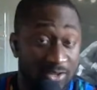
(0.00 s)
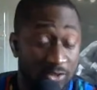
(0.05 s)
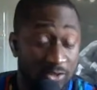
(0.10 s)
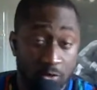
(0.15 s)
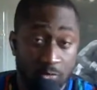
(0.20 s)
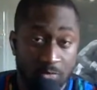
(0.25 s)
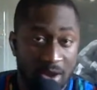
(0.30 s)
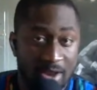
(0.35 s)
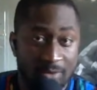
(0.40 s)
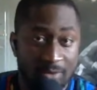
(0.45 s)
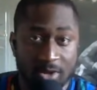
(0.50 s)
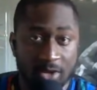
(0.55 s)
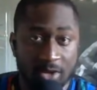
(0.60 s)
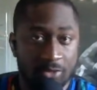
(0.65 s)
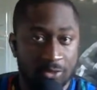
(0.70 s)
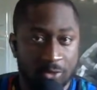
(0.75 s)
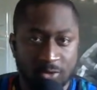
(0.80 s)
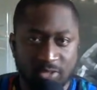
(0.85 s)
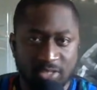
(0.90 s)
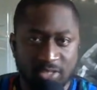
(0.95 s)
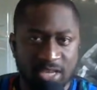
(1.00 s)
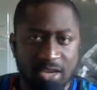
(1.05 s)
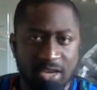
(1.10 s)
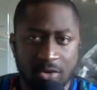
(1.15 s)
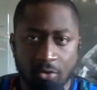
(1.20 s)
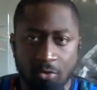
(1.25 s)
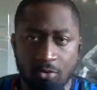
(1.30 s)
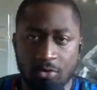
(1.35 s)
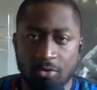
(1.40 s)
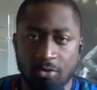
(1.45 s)
Because you're right, Rick,
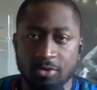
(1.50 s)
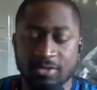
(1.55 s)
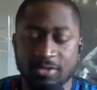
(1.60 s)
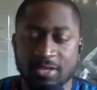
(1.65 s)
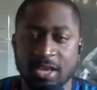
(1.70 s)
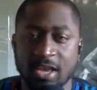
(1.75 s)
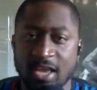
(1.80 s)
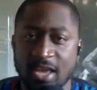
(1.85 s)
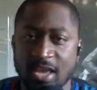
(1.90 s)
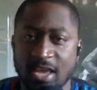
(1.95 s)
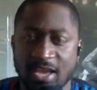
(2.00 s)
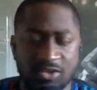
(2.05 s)
13 goals